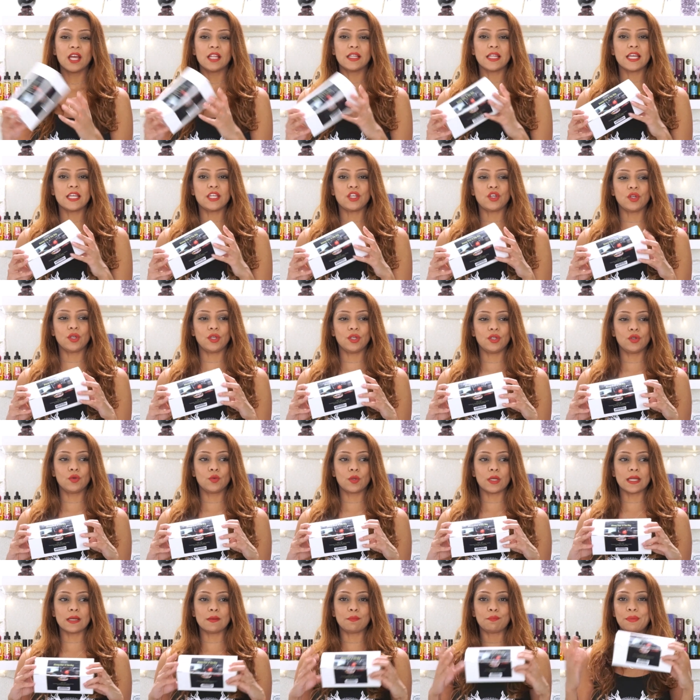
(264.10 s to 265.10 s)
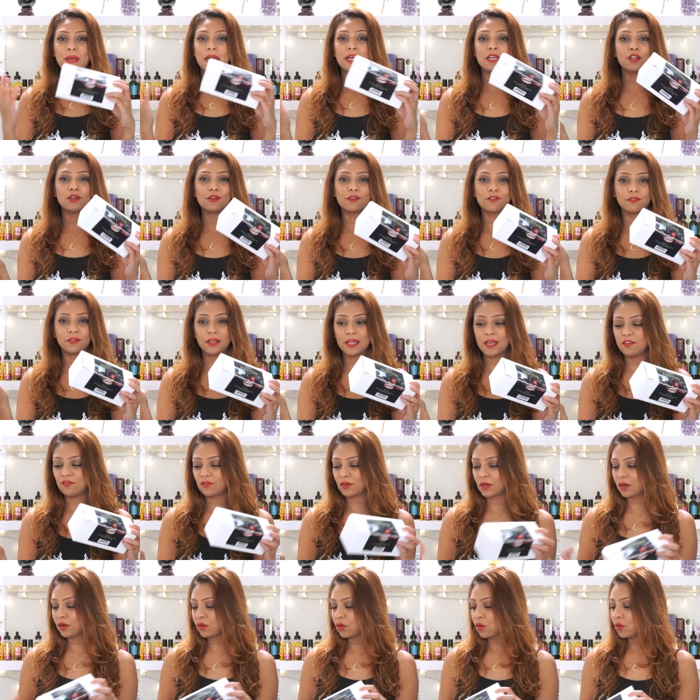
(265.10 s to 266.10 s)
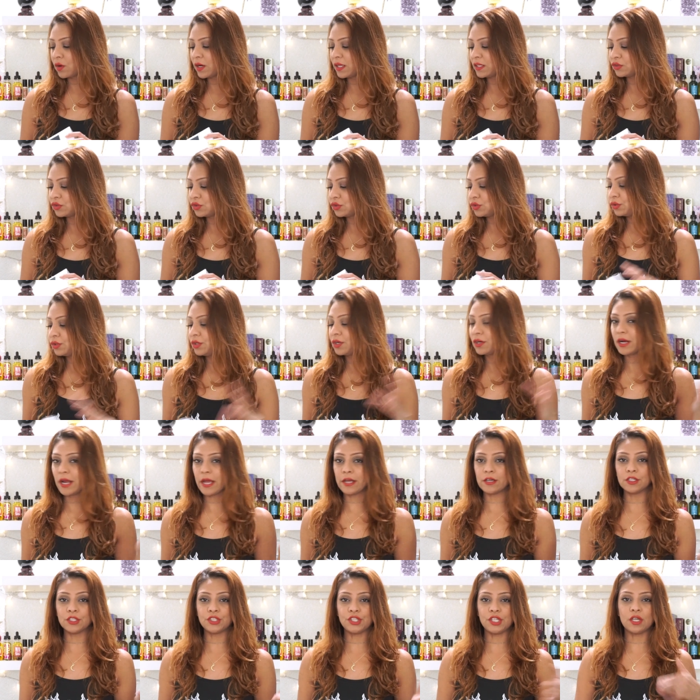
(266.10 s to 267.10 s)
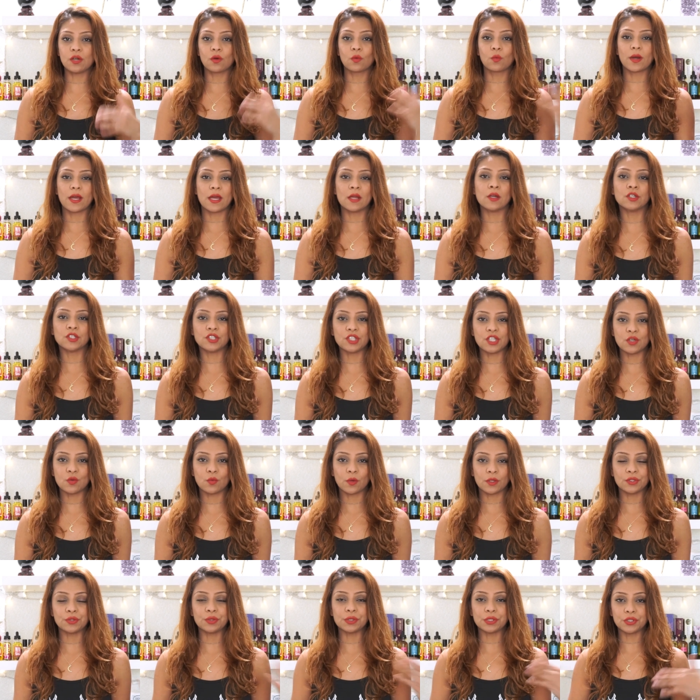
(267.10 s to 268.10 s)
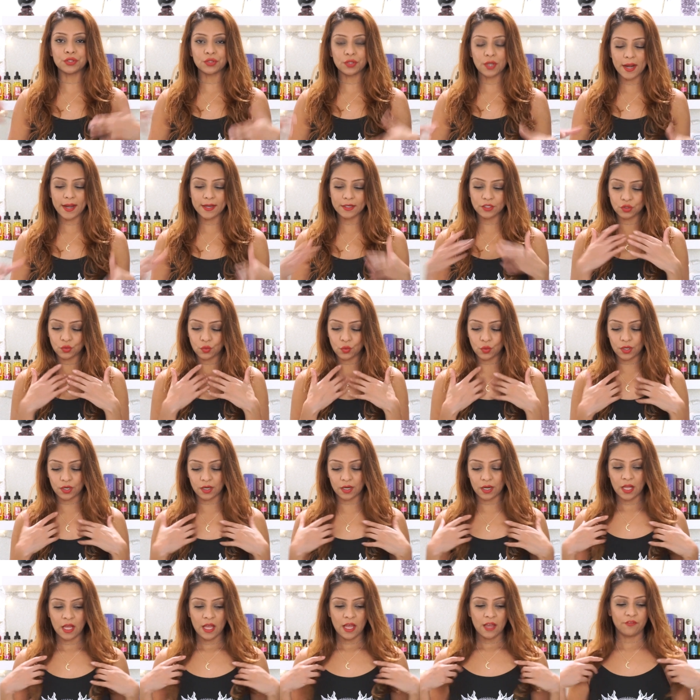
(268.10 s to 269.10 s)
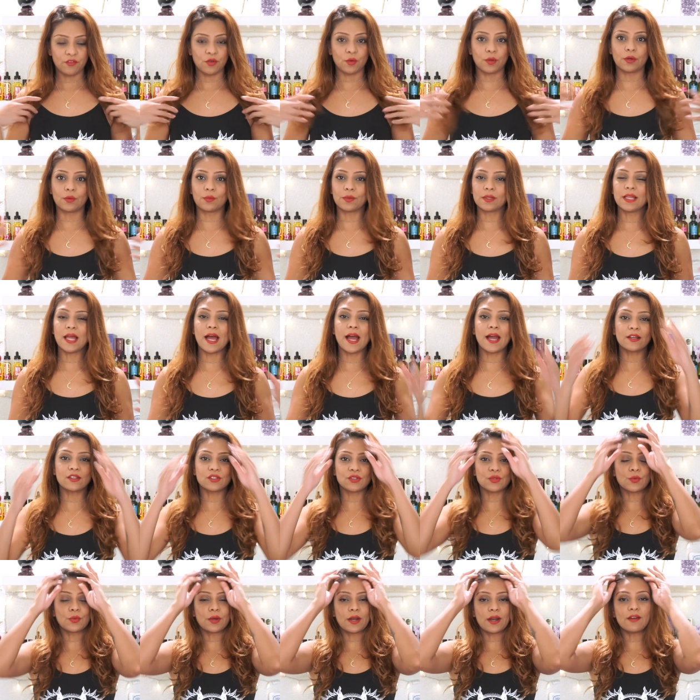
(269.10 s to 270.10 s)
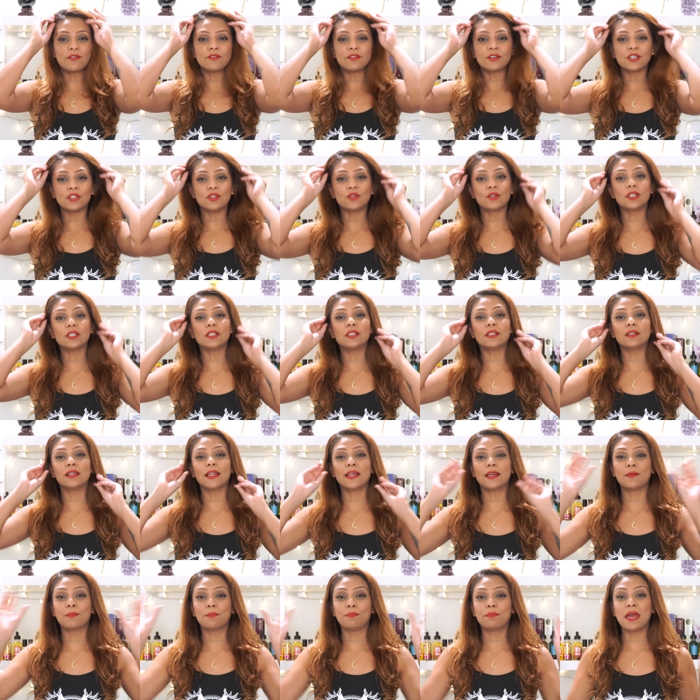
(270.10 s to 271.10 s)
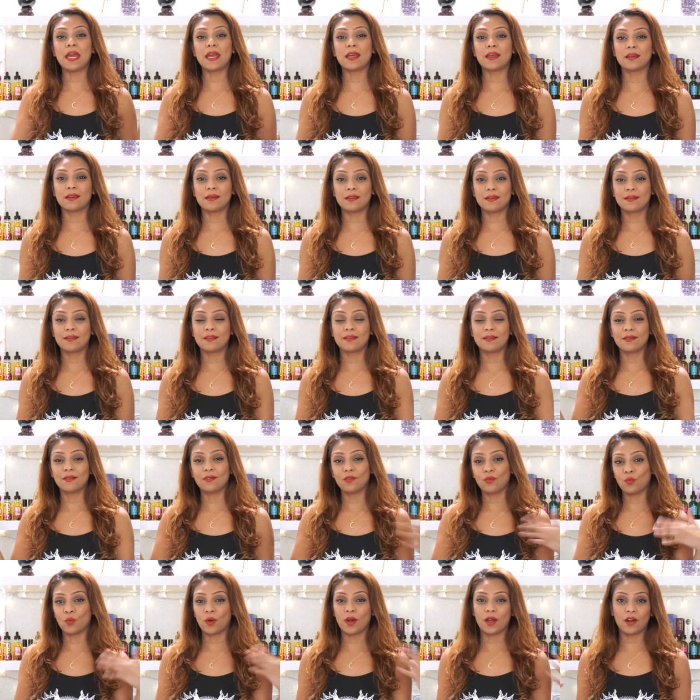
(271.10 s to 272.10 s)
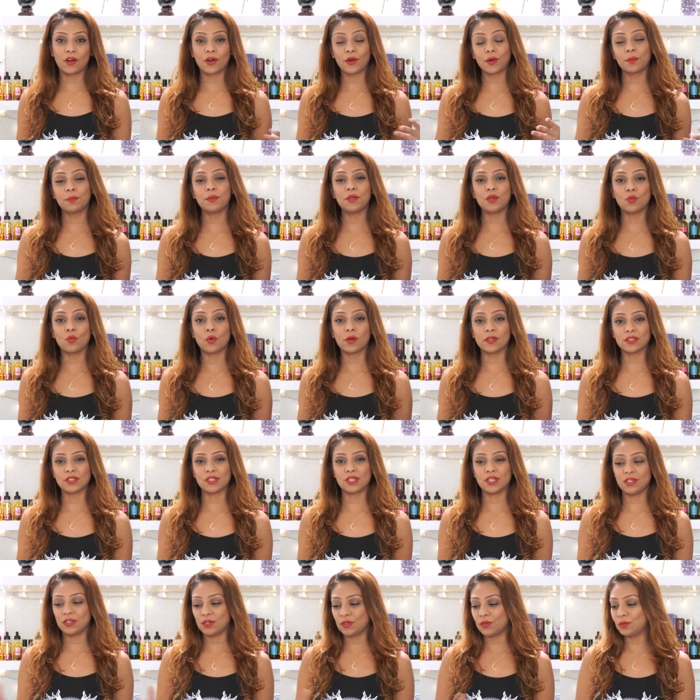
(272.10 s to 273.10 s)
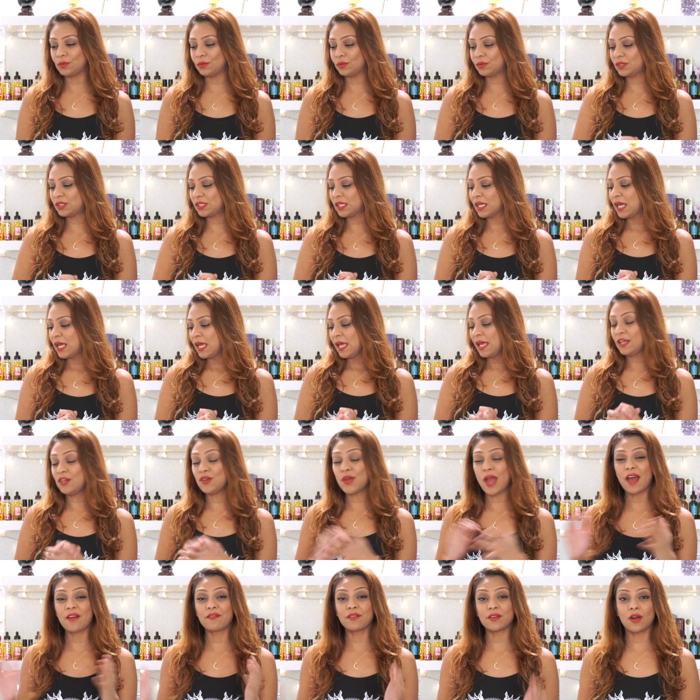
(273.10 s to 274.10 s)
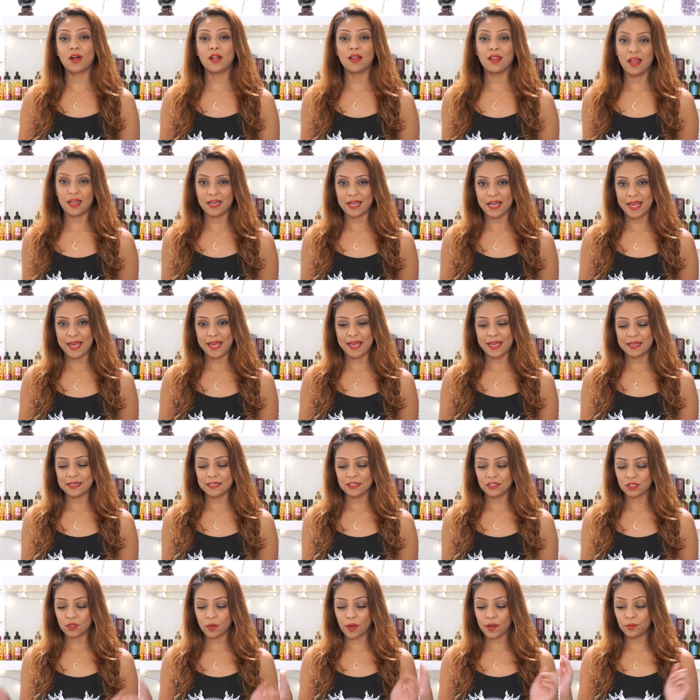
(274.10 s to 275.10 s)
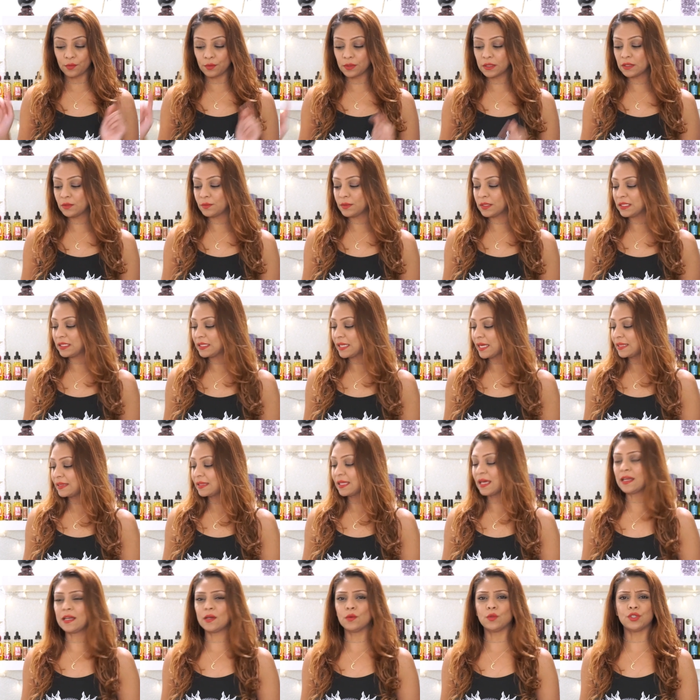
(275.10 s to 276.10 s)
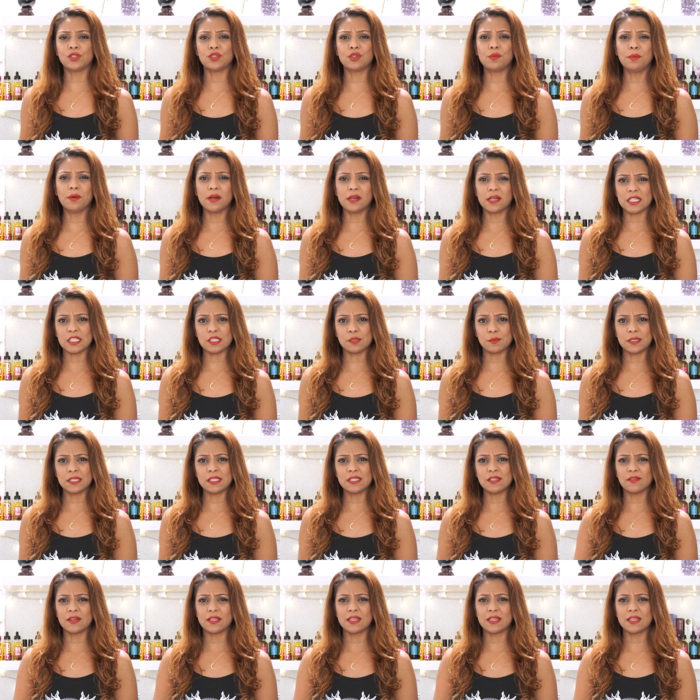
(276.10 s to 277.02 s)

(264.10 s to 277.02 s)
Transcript: Like, you can pick your flavor according to your energy or what energy you want to attract, or if you want to relax or whatever, you can like pick what herb you want to use and you have it all on hand. So I really, really like that. It was super inexpensive.